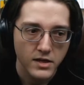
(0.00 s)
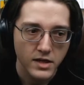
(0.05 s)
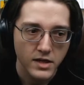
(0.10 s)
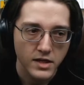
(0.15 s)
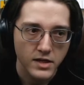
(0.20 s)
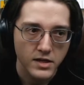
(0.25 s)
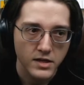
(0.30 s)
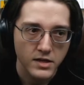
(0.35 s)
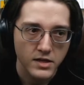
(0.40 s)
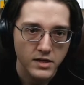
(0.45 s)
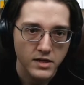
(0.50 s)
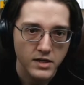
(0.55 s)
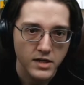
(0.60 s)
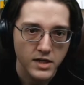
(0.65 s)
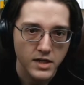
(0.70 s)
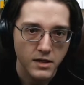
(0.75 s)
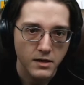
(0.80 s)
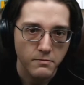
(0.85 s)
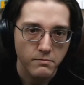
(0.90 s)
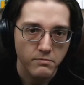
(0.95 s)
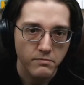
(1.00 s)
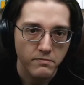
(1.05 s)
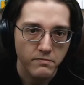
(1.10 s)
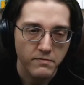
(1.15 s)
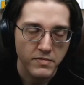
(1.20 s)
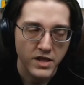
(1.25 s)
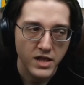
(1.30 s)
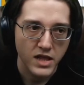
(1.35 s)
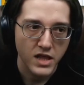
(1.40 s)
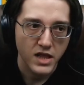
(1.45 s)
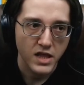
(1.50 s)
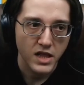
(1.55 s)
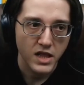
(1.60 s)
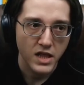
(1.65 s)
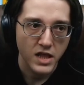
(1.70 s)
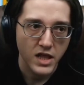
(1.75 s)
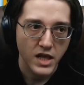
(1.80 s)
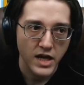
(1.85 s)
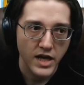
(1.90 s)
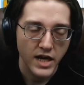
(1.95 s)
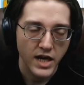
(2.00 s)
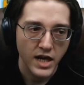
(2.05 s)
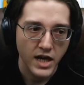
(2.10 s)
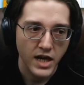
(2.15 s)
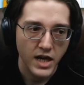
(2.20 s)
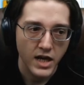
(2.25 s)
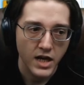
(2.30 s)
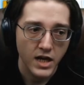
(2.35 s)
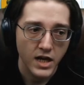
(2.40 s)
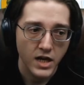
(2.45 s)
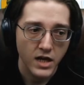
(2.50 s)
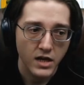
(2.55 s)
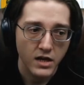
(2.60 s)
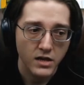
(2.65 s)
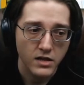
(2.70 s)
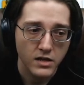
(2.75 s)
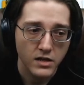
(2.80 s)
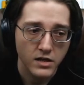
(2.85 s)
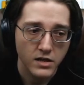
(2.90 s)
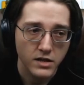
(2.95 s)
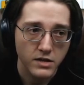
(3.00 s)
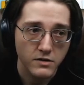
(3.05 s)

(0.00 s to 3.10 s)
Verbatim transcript: and play and,